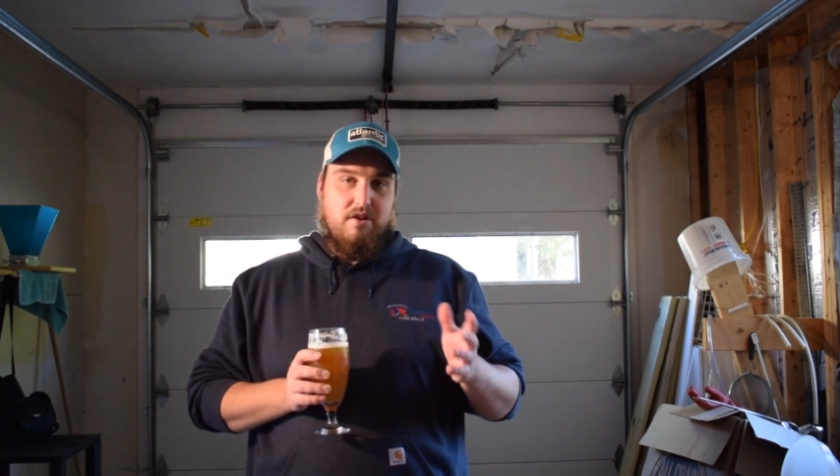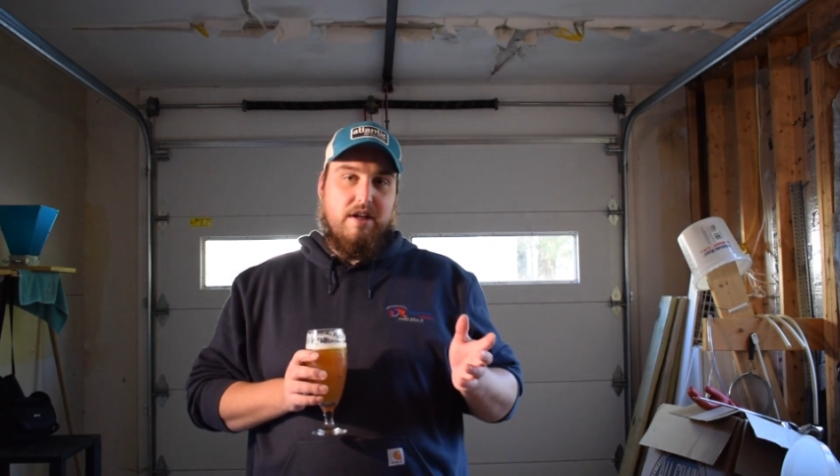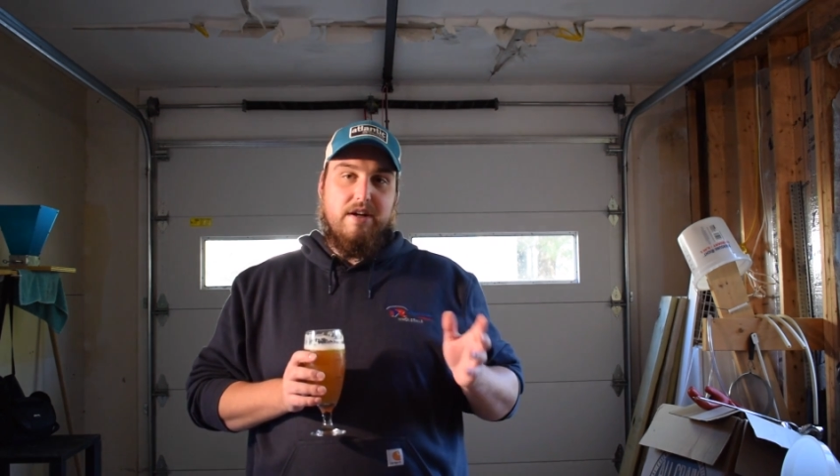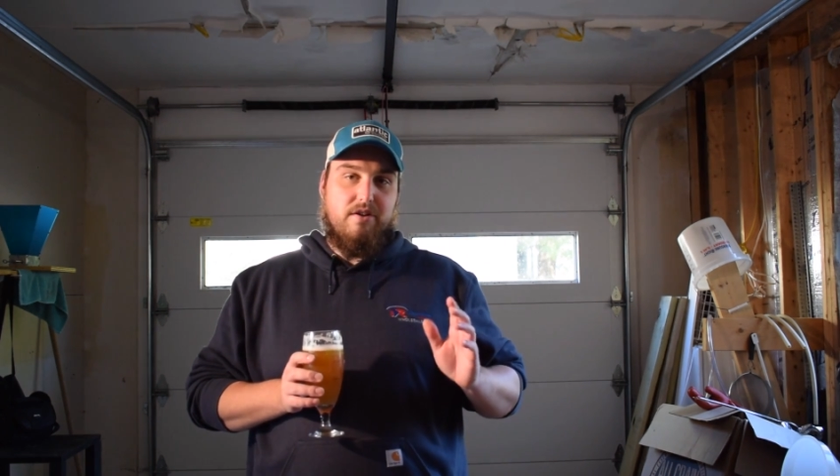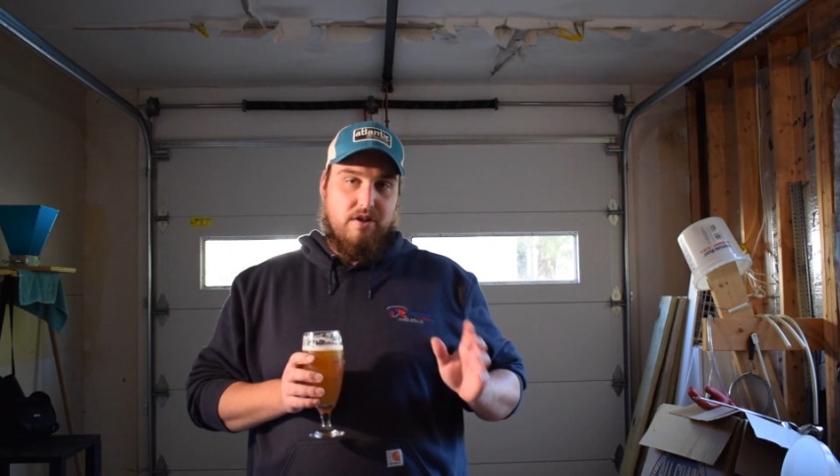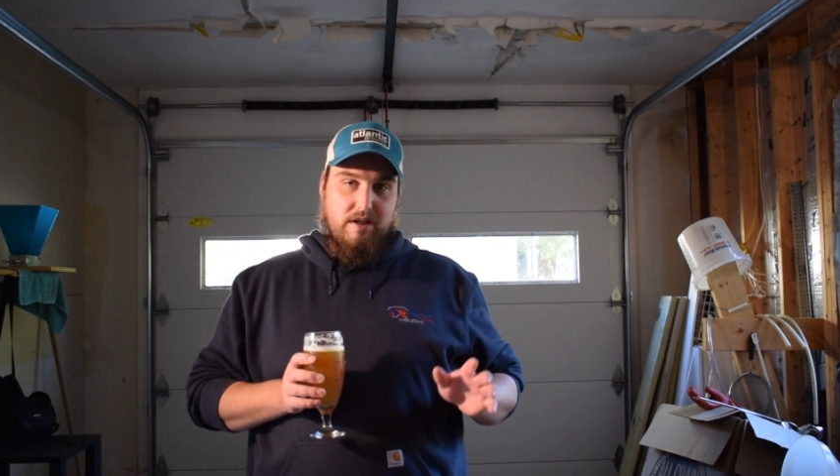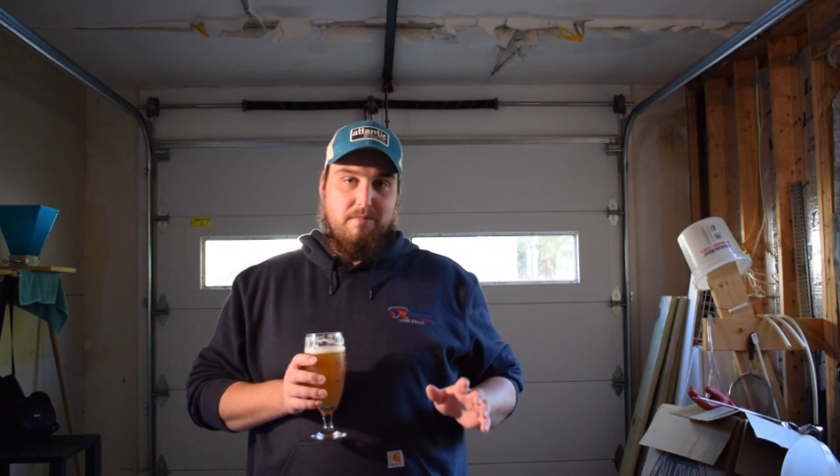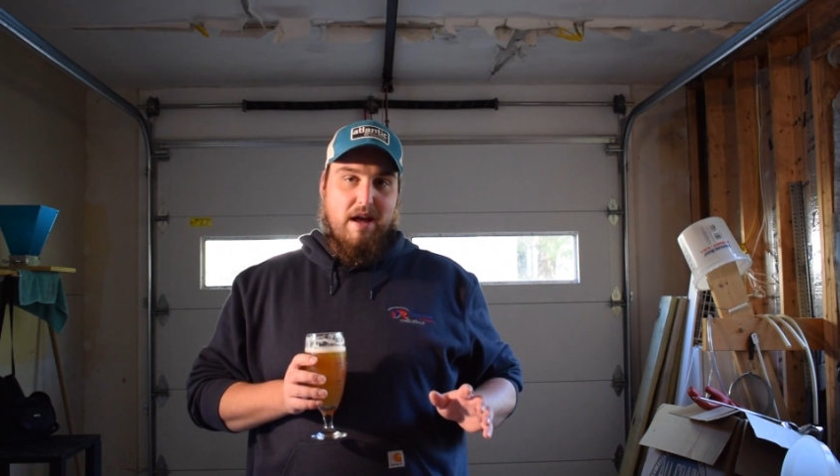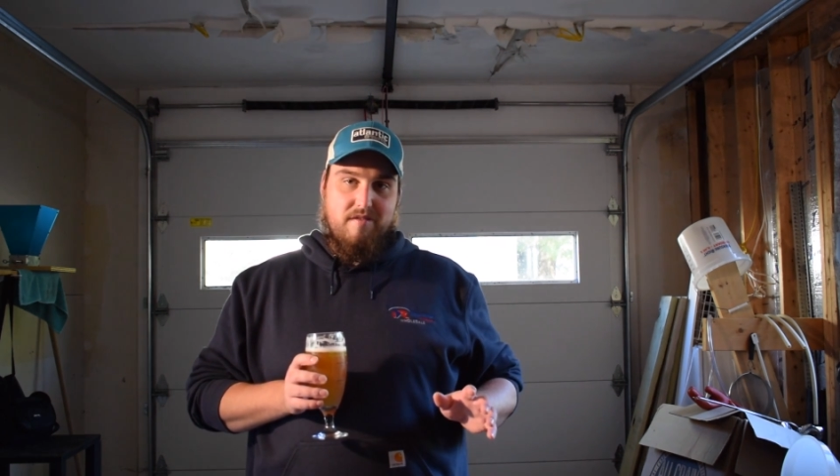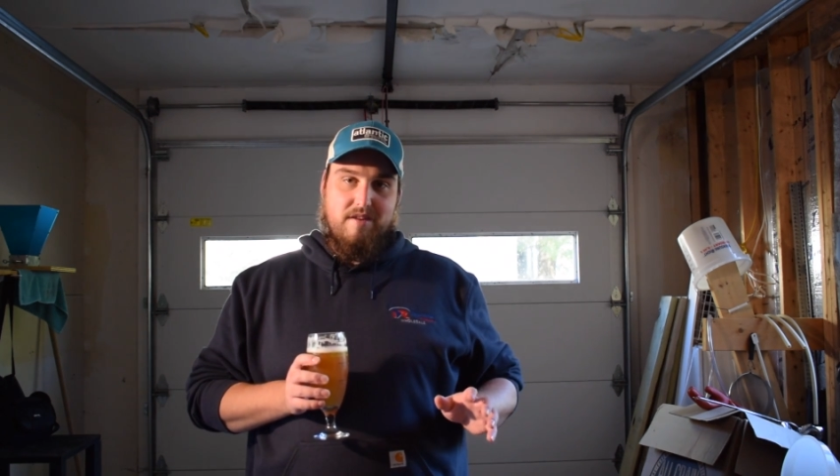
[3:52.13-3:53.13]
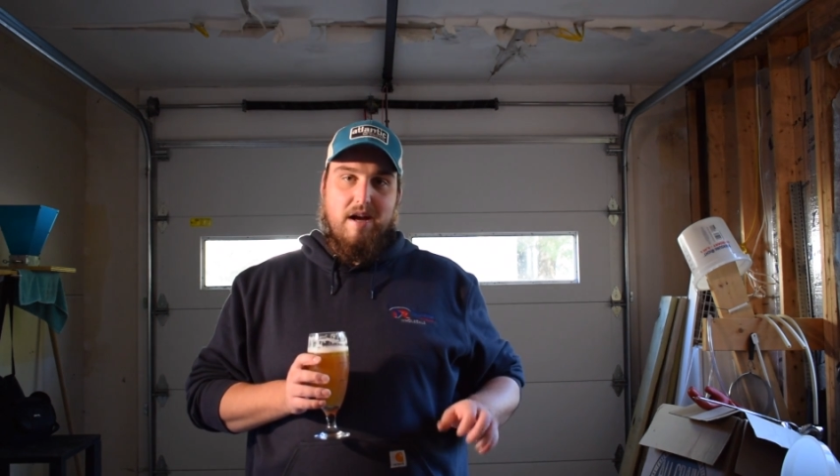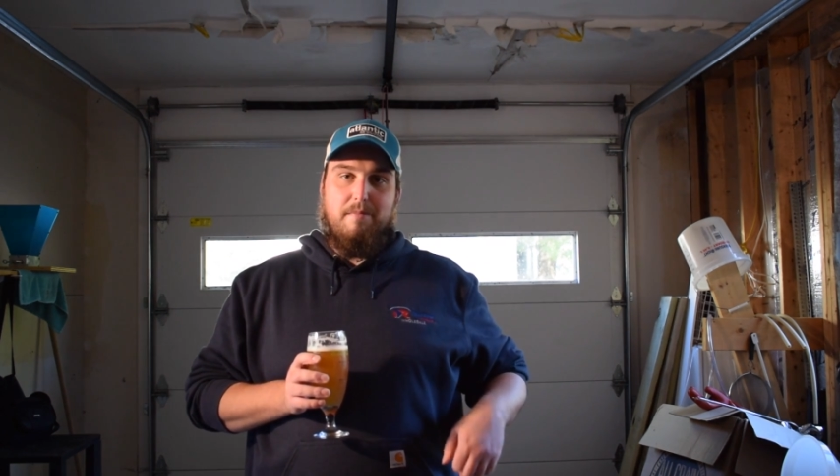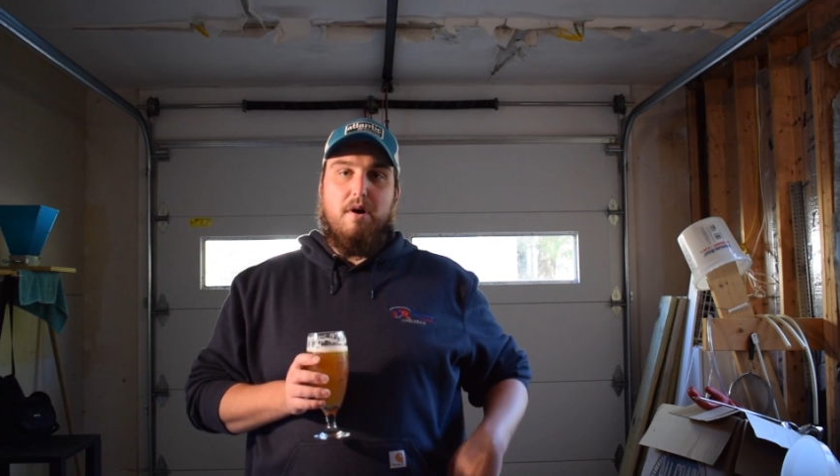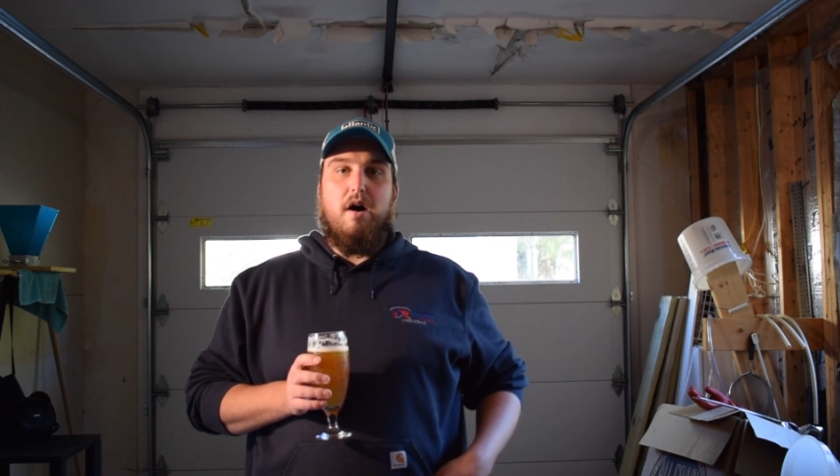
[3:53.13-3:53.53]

clearly messed up